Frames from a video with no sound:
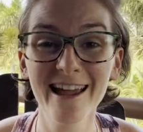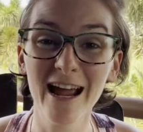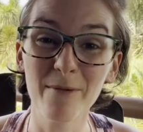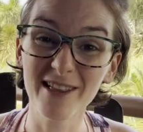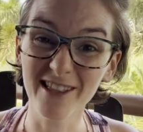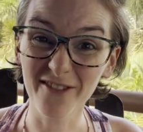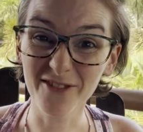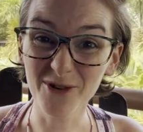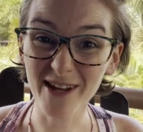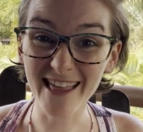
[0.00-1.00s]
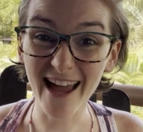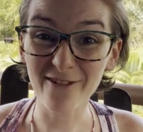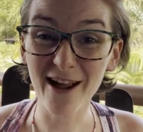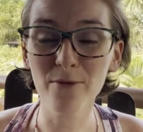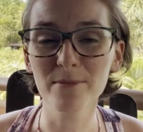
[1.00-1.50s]
And we love doing that
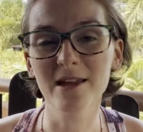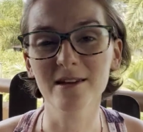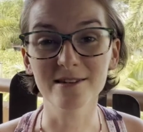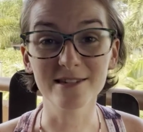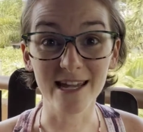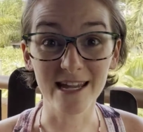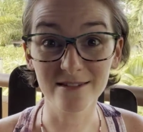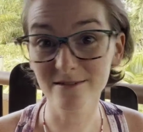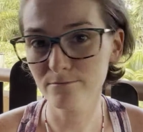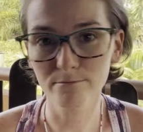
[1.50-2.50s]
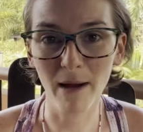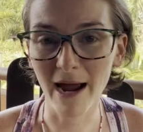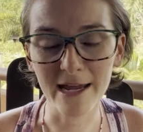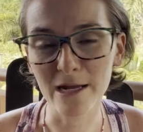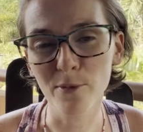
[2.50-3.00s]
route because it's
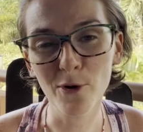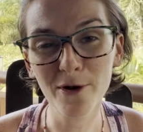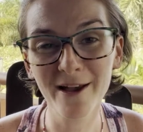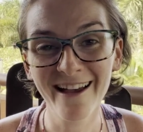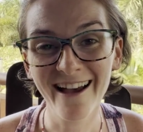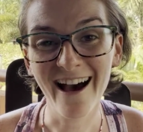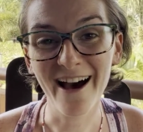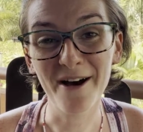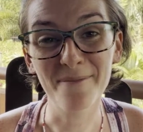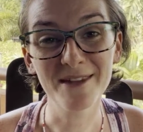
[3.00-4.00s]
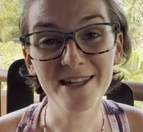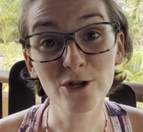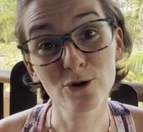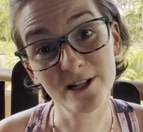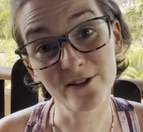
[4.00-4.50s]
buying in bulk,
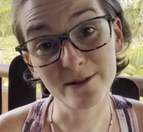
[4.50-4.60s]
using less